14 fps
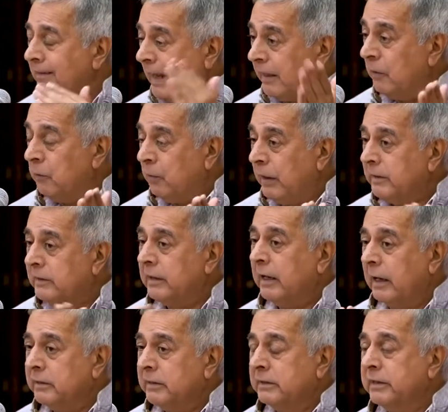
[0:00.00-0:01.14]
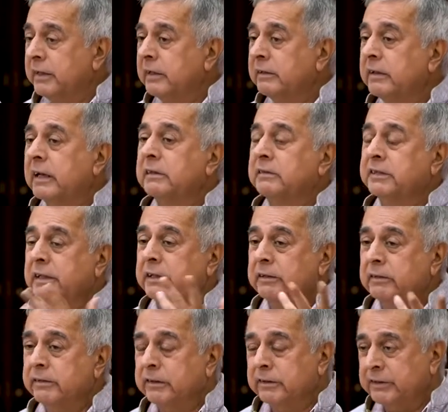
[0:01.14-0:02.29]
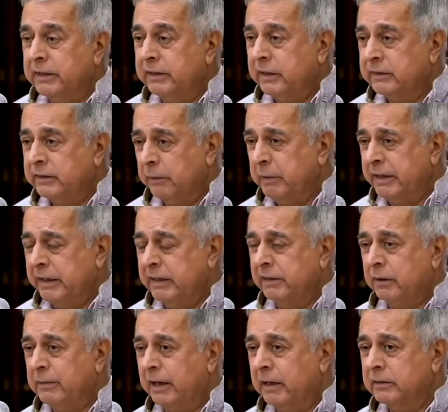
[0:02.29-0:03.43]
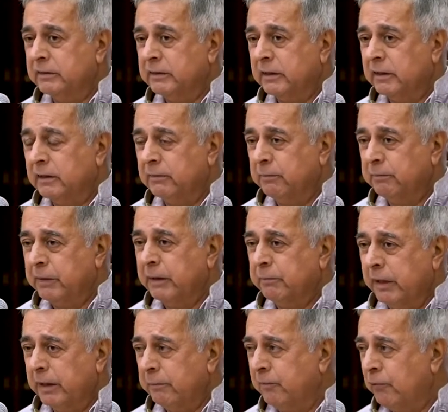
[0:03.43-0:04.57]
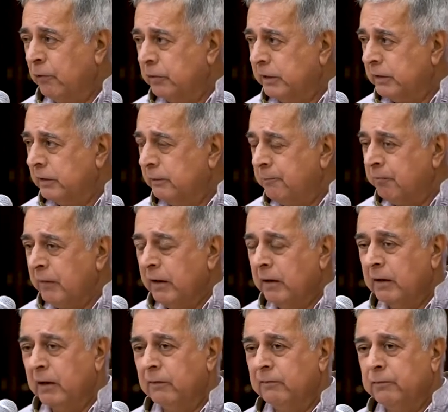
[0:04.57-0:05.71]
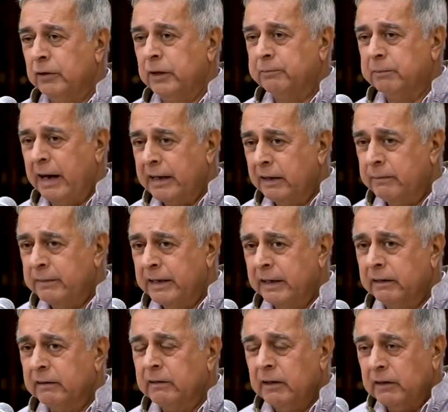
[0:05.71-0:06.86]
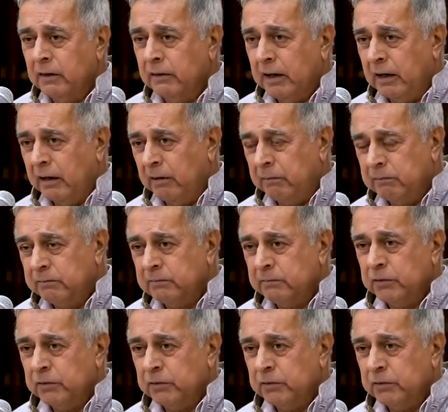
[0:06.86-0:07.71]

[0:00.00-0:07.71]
that is one. The other thing is, like, say the Tablighi Jamaat being blamed for the pandemic. There are